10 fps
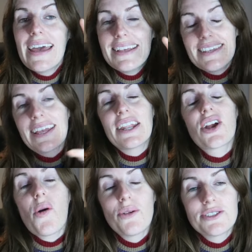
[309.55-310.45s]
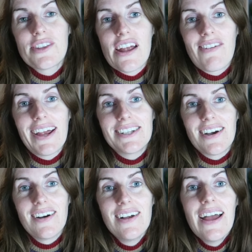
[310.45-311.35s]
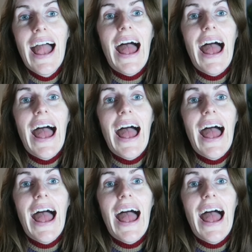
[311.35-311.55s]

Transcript: is then going to go onto their radar,